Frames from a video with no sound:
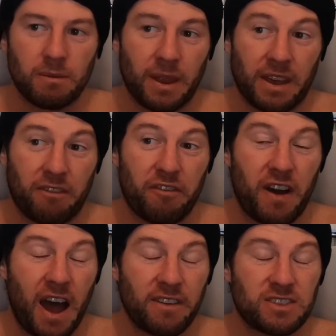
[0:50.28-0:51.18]
like
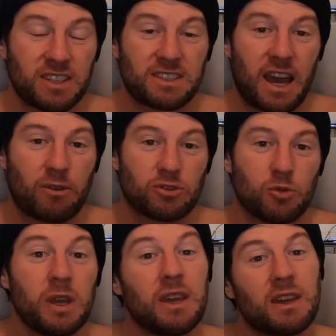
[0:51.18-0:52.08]
5-6 hours a
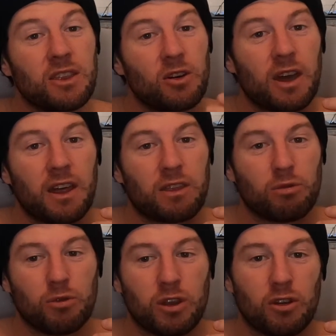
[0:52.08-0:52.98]
week and they'll get
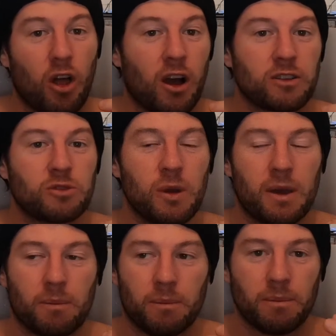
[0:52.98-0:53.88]
through their long
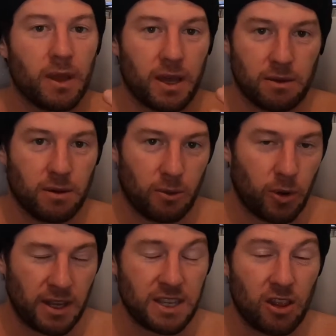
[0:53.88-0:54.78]
swim. And
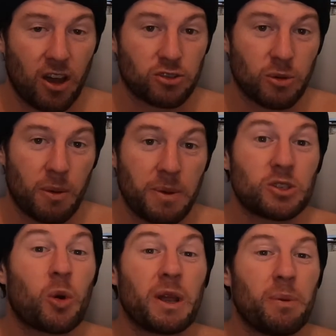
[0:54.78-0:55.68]
when I say long swim, I mean
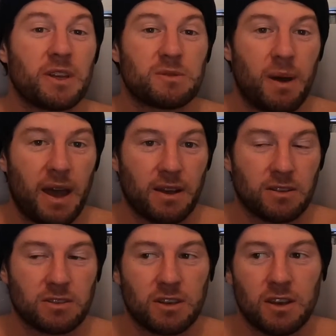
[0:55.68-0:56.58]
20 plus
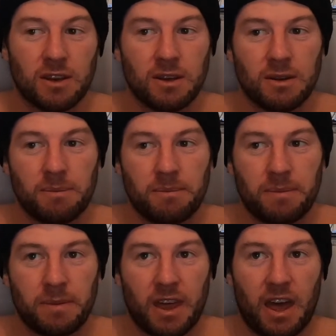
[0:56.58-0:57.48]
miles.
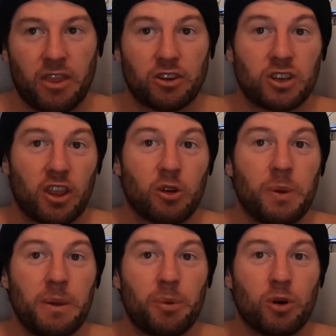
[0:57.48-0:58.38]
Then there's other
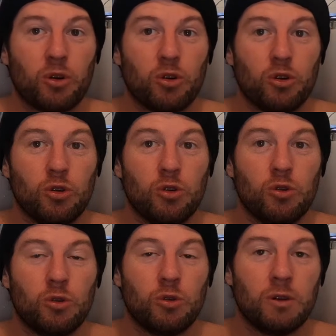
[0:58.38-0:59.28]
people
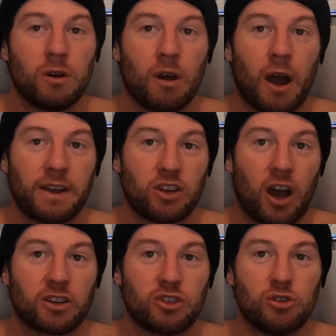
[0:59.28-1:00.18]
who I
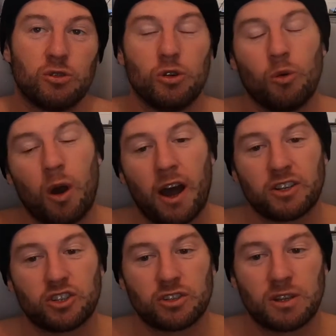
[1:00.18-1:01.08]
talk to who
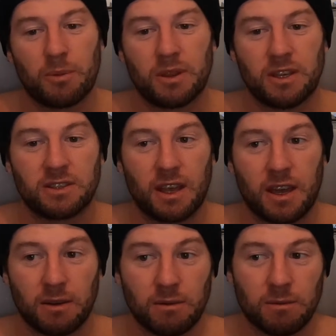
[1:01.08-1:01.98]
watch some of these
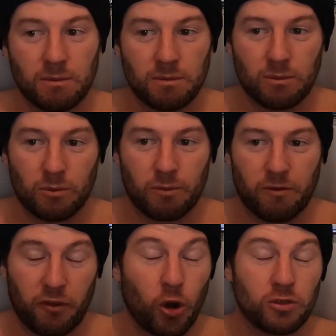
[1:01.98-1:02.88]
like
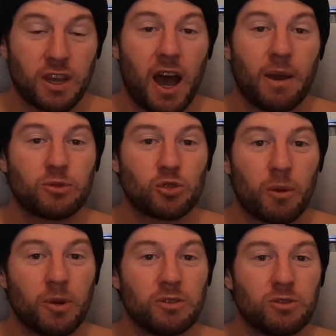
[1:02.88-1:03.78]
full-time
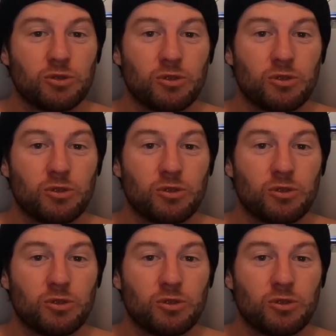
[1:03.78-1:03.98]
swimmers who